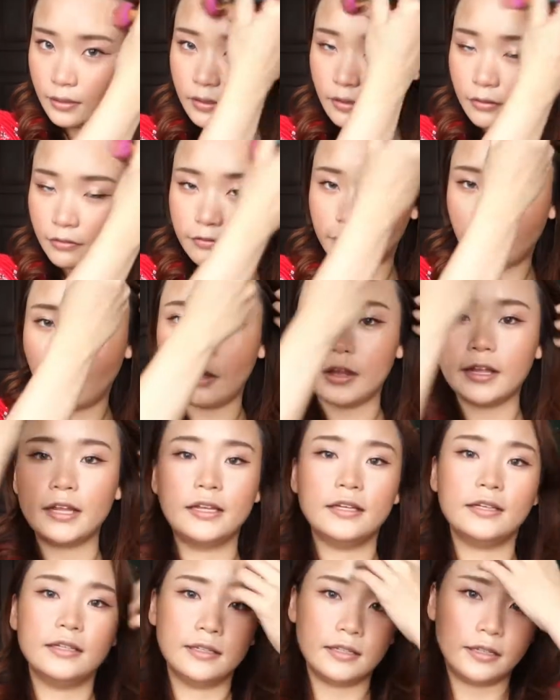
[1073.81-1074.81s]
the
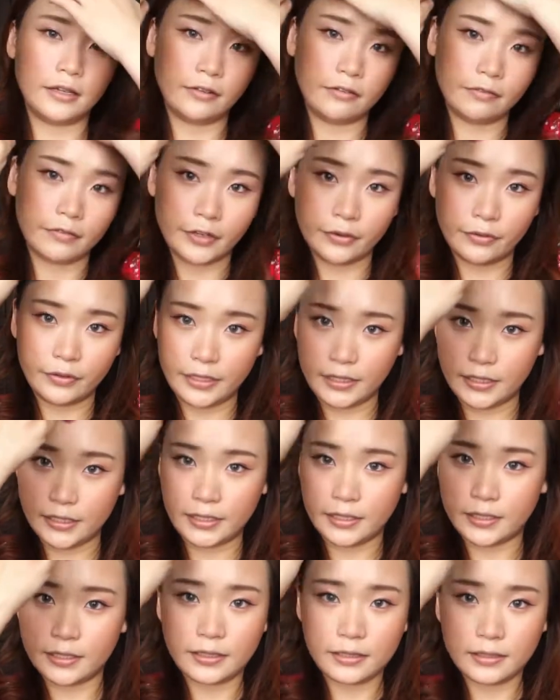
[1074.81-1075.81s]
forehead if you need
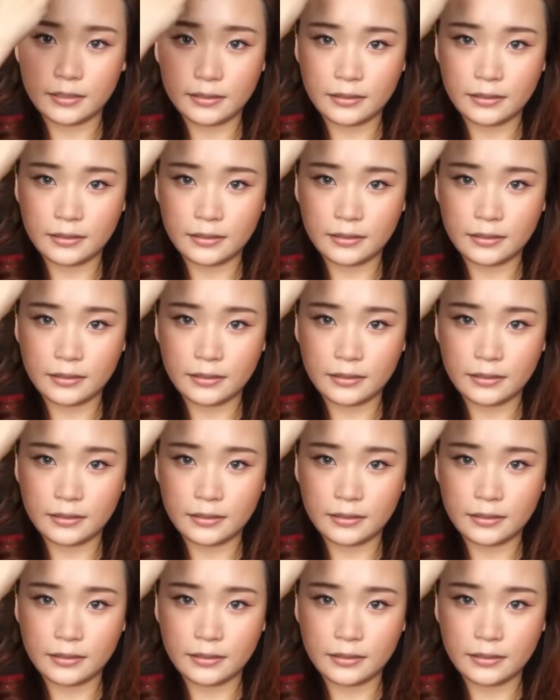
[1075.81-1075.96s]
it.